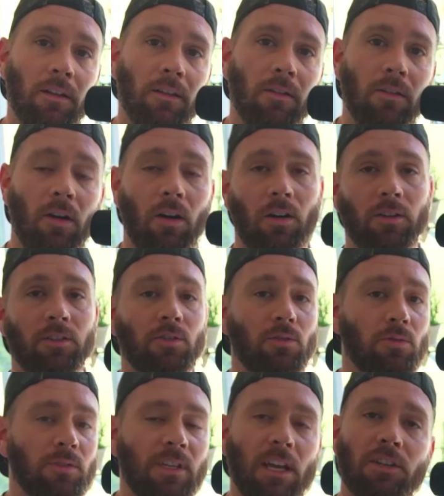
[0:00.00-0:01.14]
On to
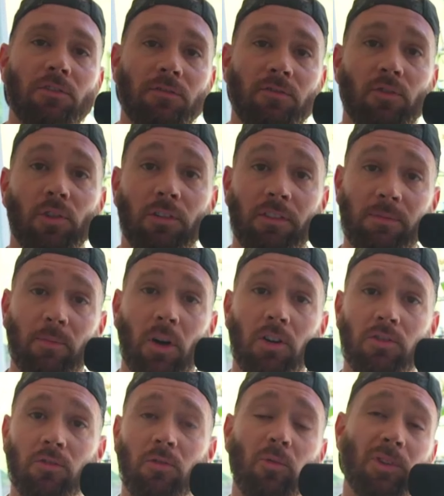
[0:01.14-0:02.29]
section 4 of this
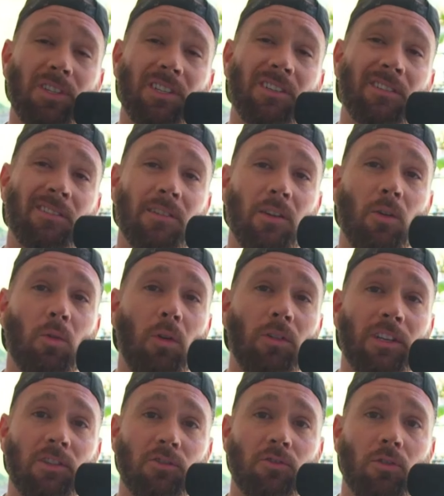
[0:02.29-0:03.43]
module, which is quality
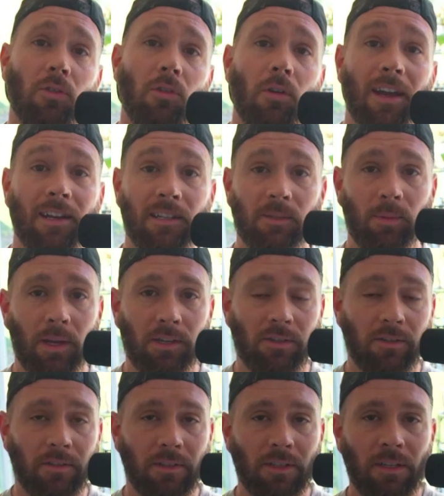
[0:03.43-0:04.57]
control and
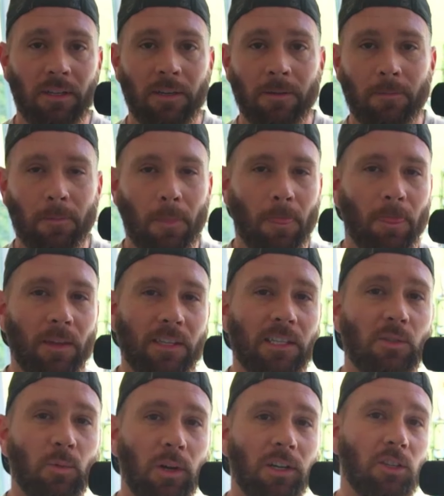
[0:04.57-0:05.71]
inspections. This is
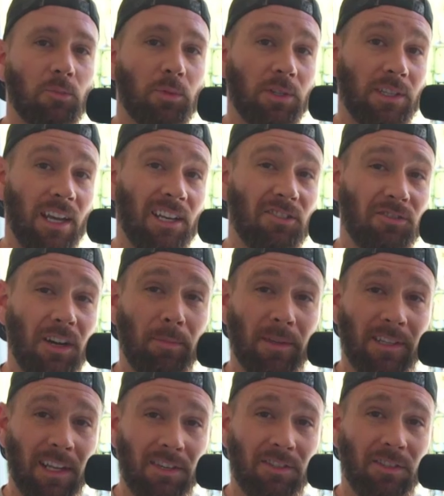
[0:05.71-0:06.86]
where you protect your
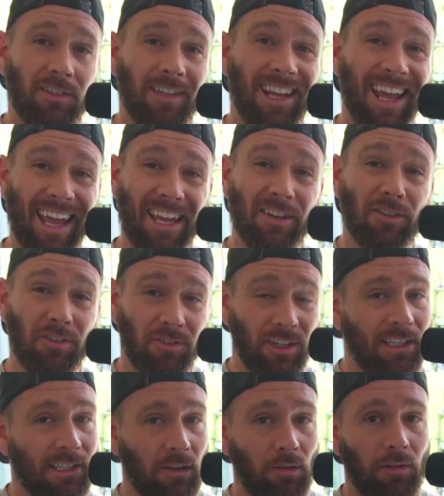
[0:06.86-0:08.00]
reputation and your
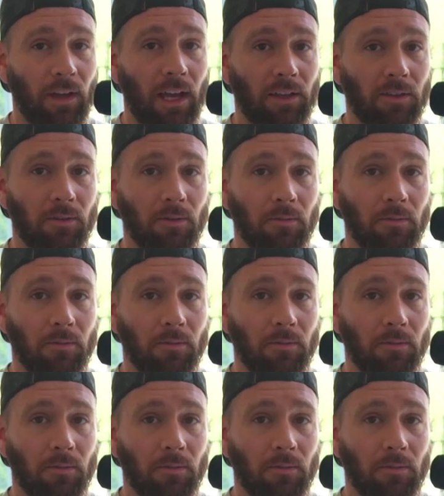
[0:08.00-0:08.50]
resale value.